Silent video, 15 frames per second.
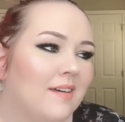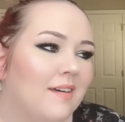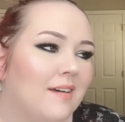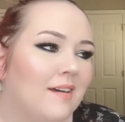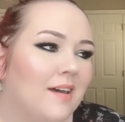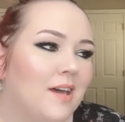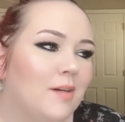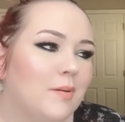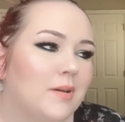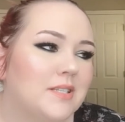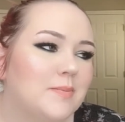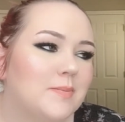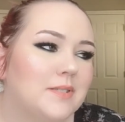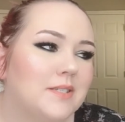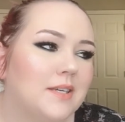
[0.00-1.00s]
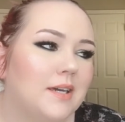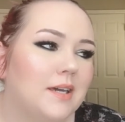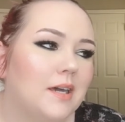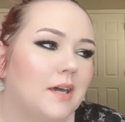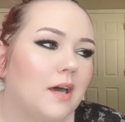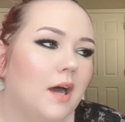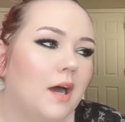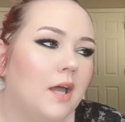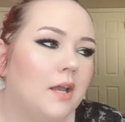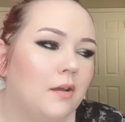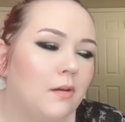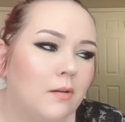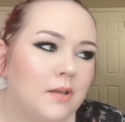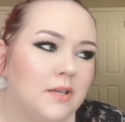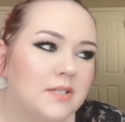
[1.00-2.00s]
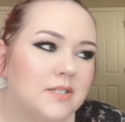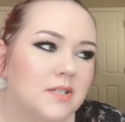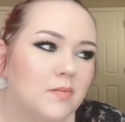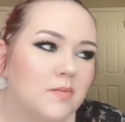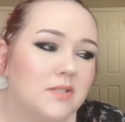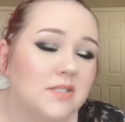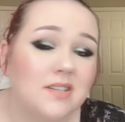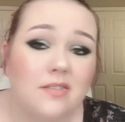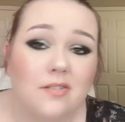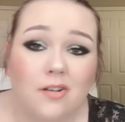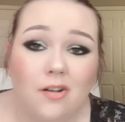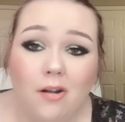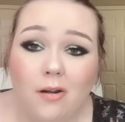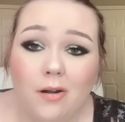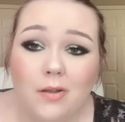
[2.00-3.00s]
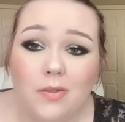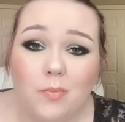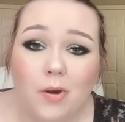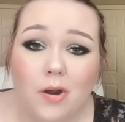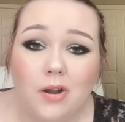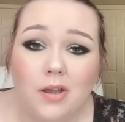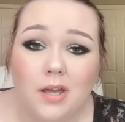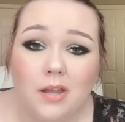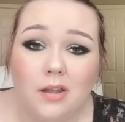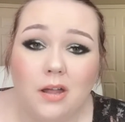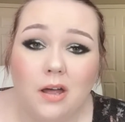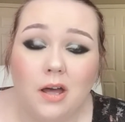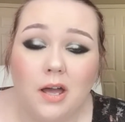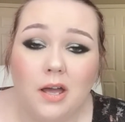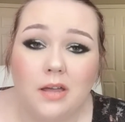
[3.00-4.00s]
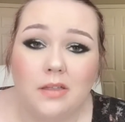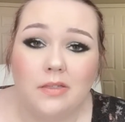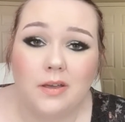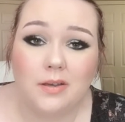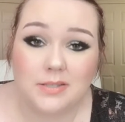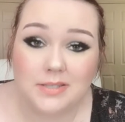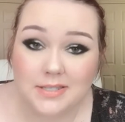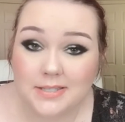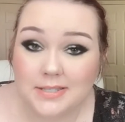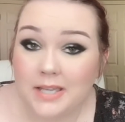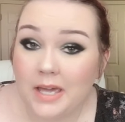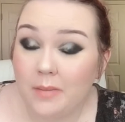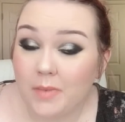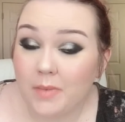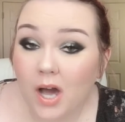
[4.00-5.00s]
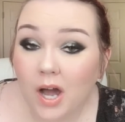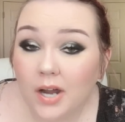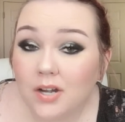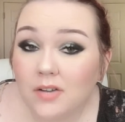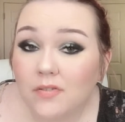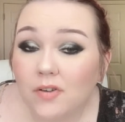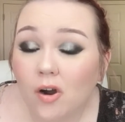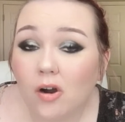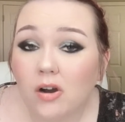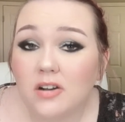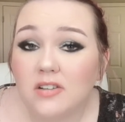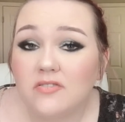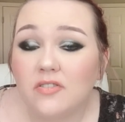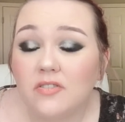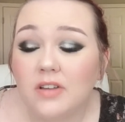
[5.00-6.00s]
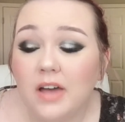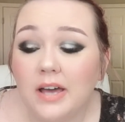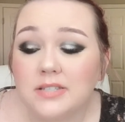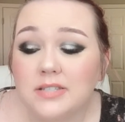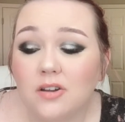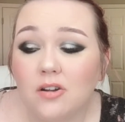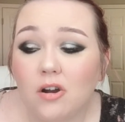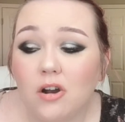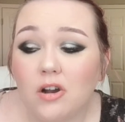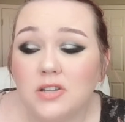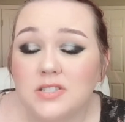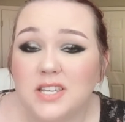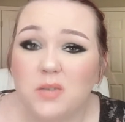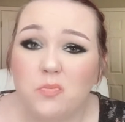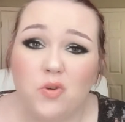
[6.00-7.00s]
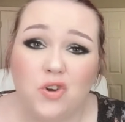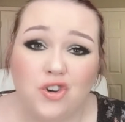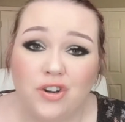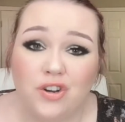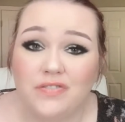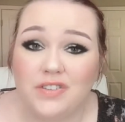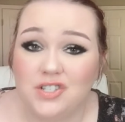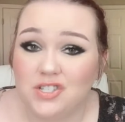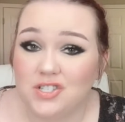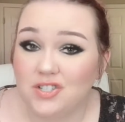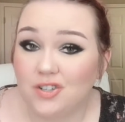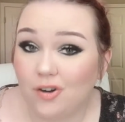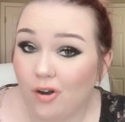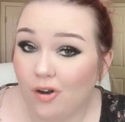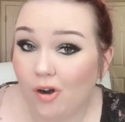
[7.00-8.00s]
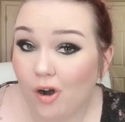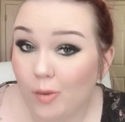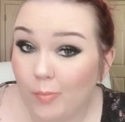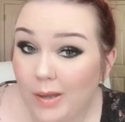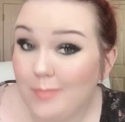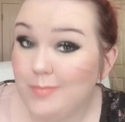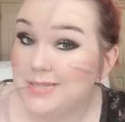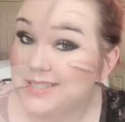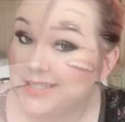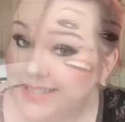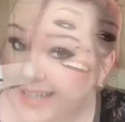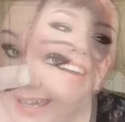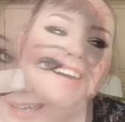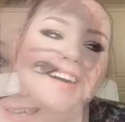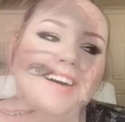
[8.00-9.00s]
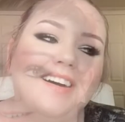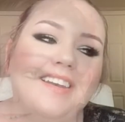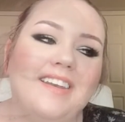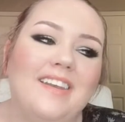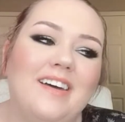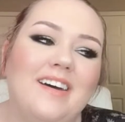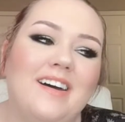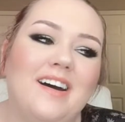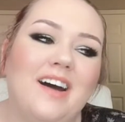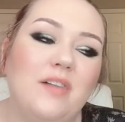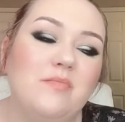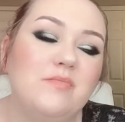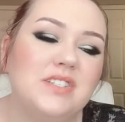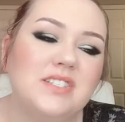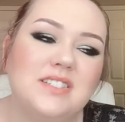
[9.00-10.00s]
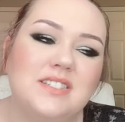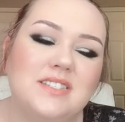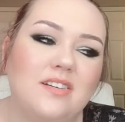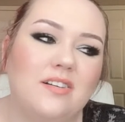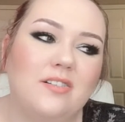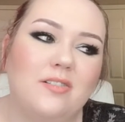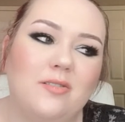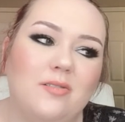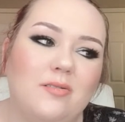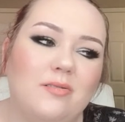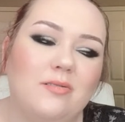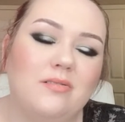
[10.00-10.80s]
And my husband's like, I noticed there was another car in the parking lot that was the same kind of car as ours, and I'm wondering if they just took our car by mistake. And I'm just so,